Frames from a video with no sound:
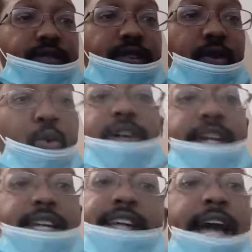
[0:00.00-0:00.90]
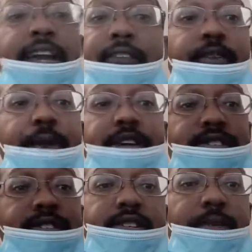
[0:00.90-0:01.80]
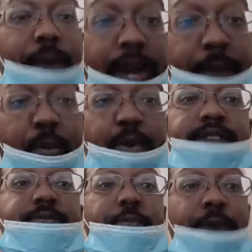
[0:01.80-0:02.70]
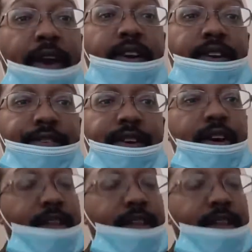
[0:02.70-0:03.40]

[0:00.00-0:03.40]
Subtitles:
We're getting that information to the people. It's imperative.